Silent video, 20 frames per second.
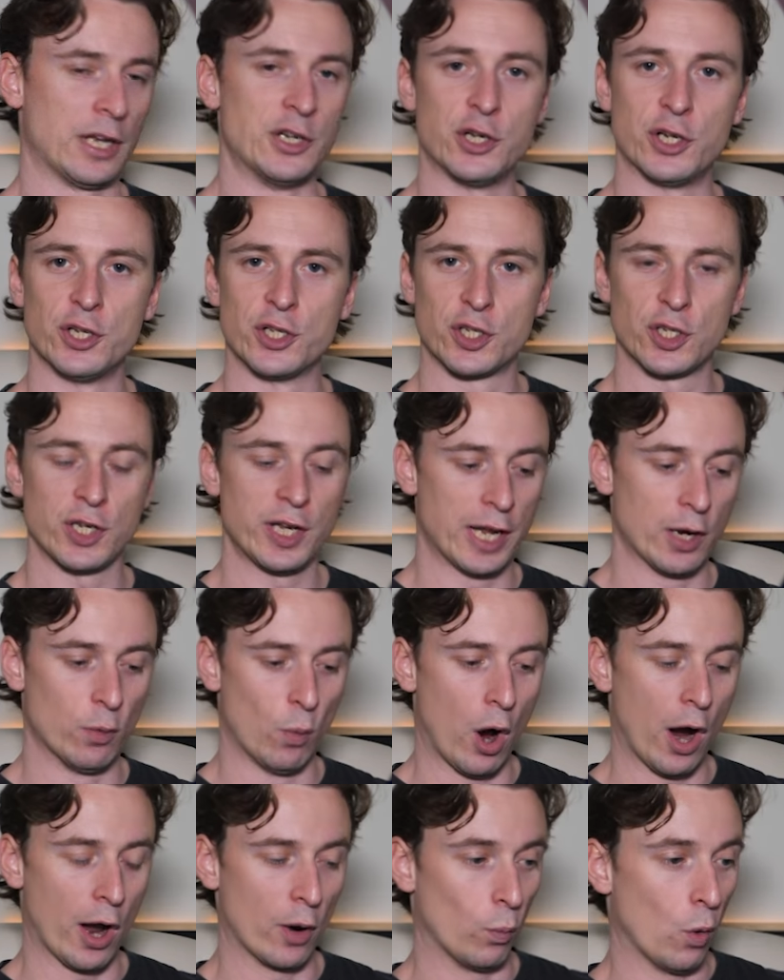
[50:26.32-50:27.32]
And you can see here
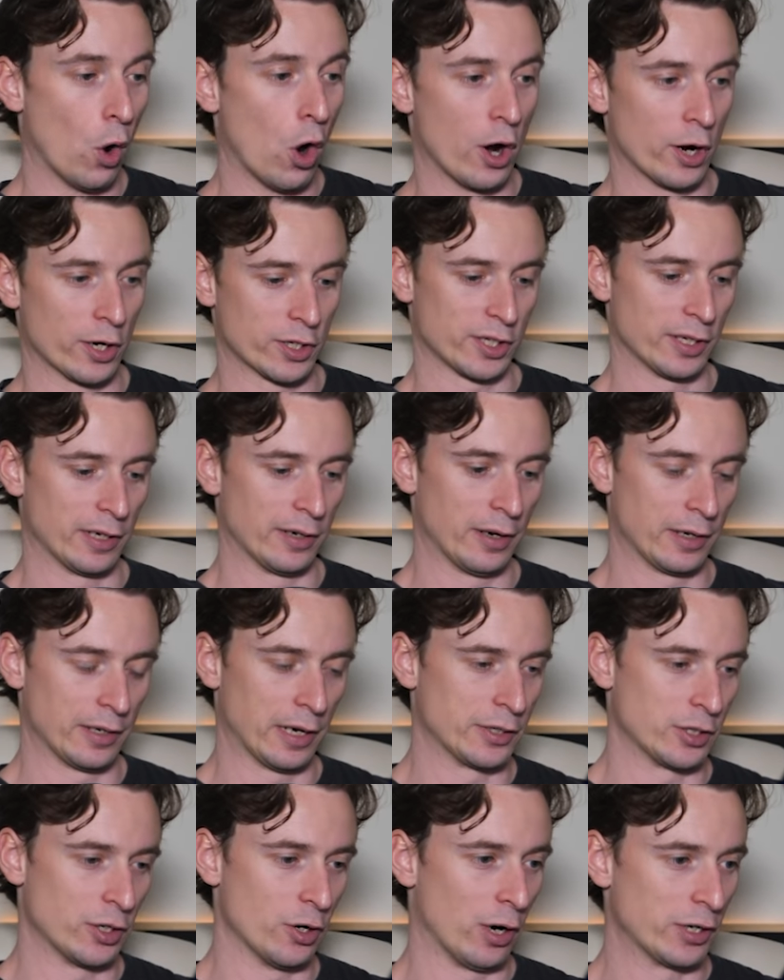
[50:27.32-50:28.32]
why it works. And
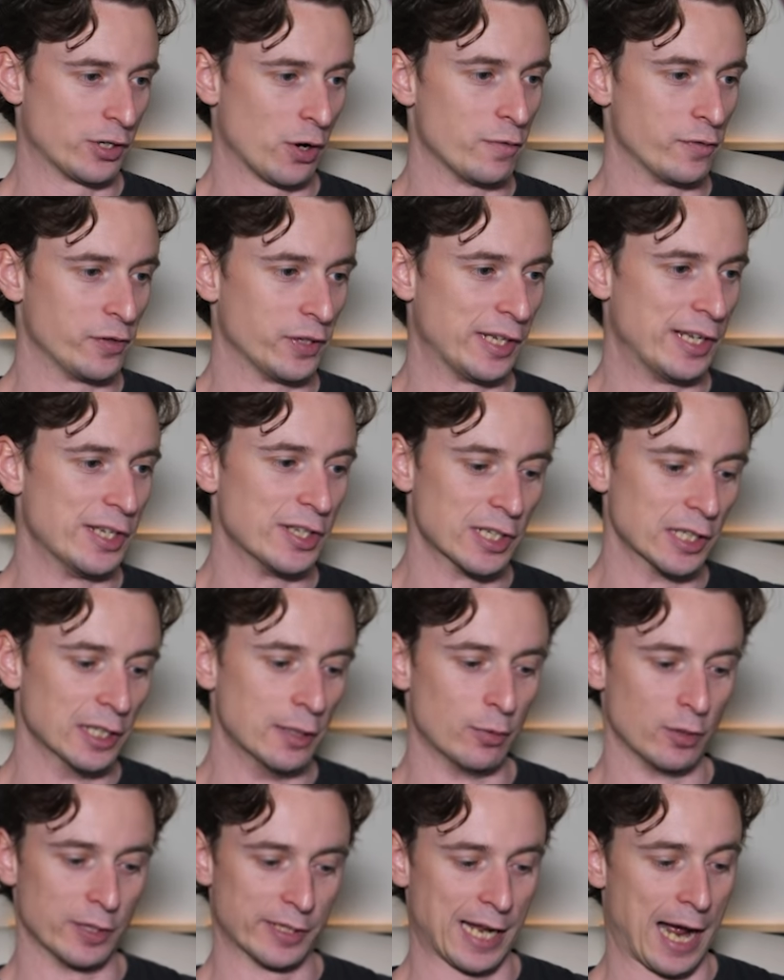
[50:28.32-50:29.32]
I don't think he's
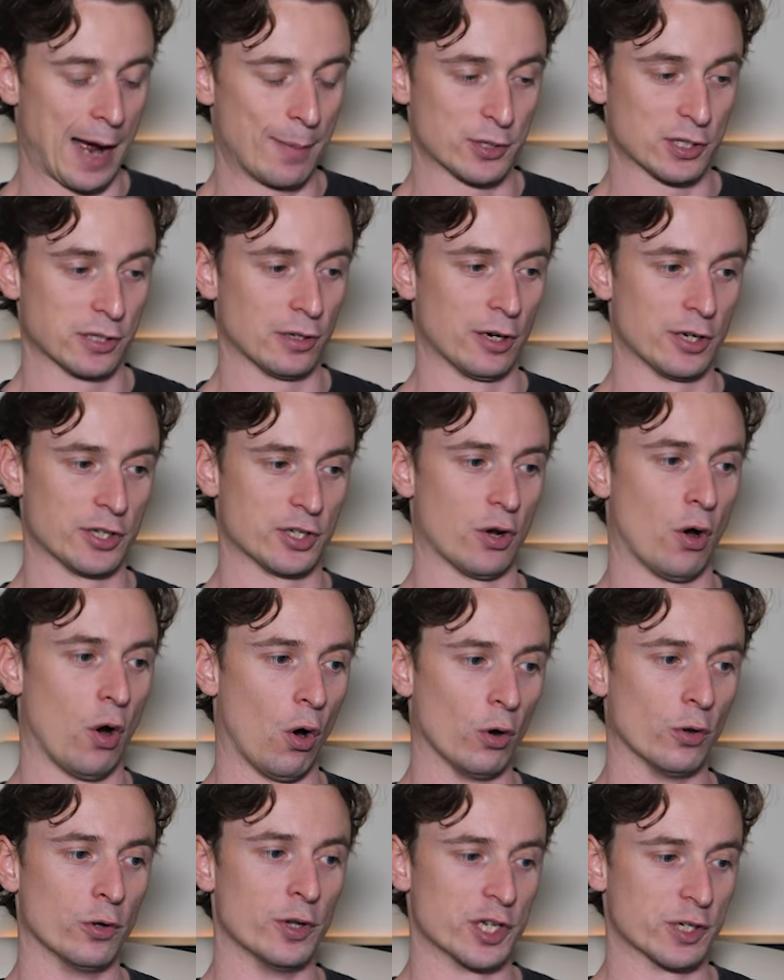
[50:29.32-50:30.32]
deliberately capitalized
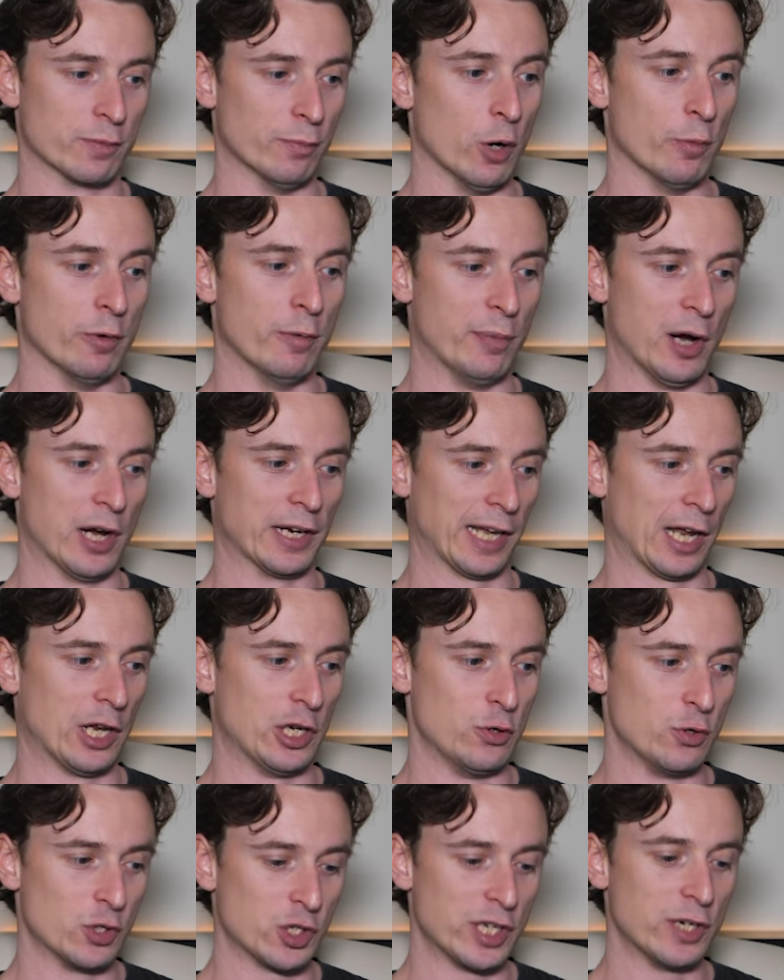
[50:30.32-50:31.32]
on this moment. But again,
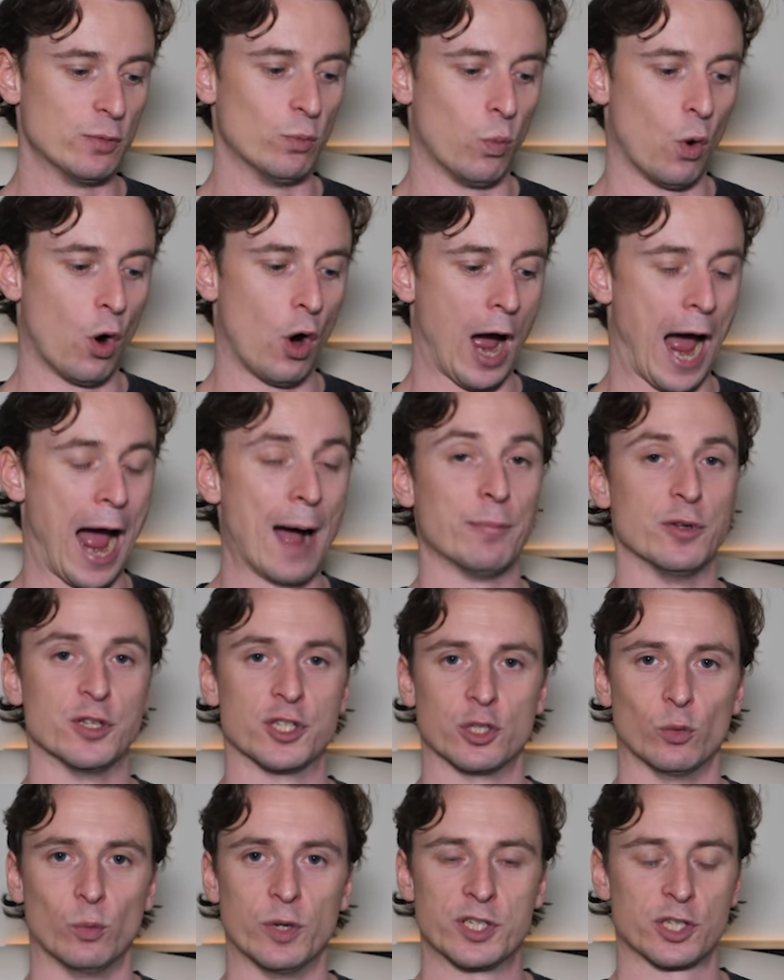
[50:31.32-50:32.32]
you see what
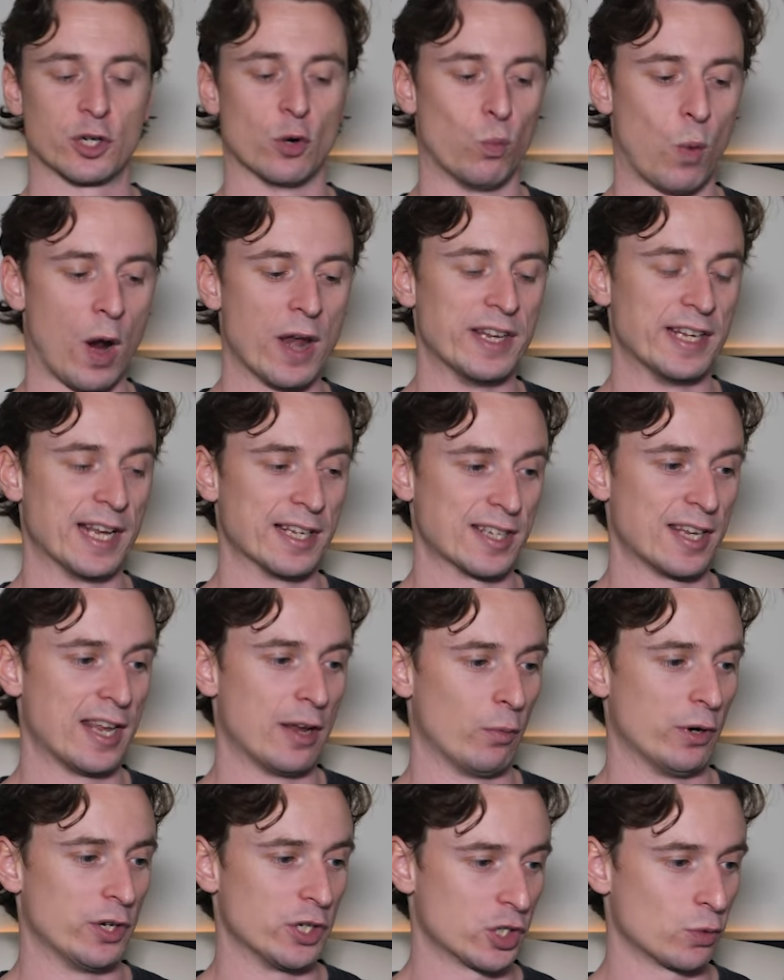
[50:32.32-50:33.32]
happens to Whittaker when he gets
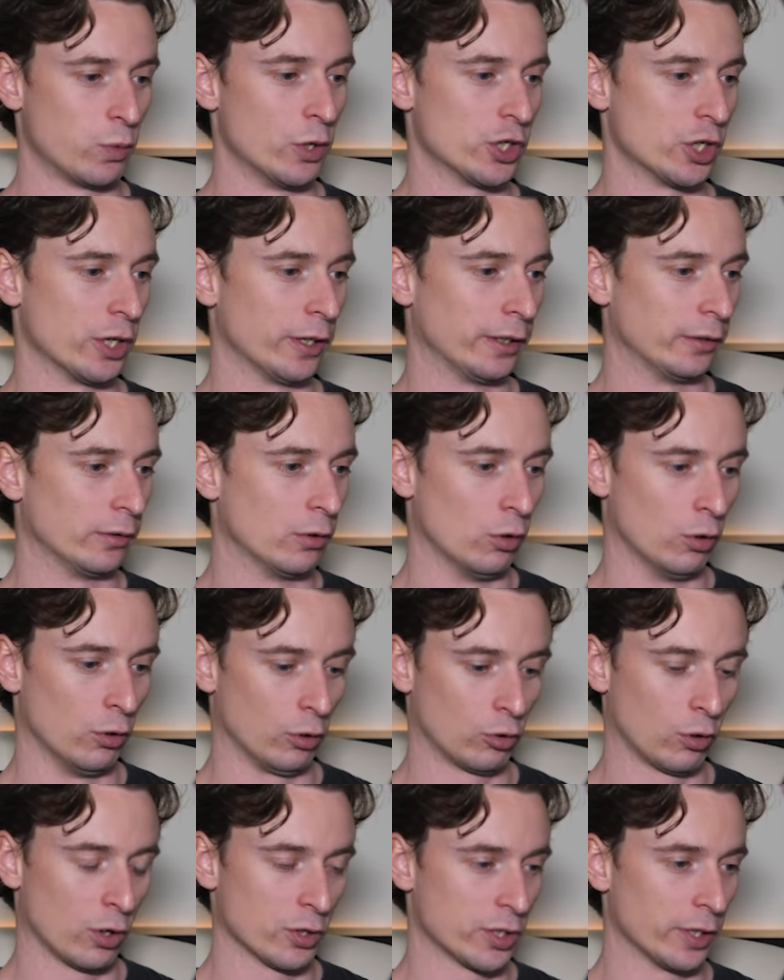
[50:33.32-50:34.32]
hit, when he's switching
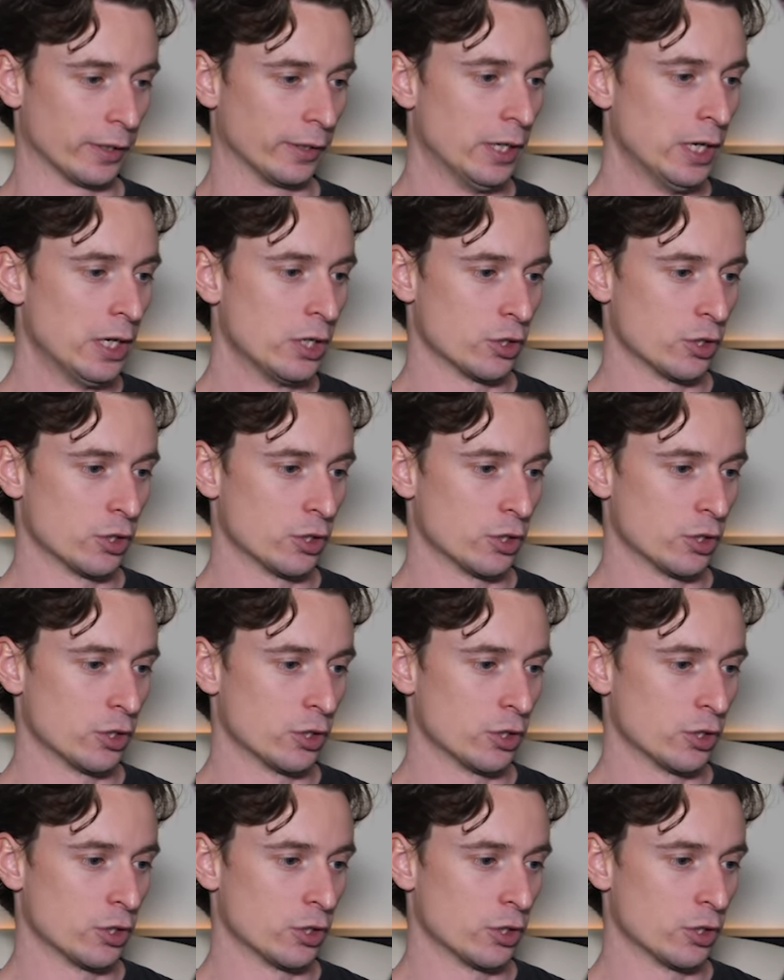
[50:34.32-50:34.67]
or crossing.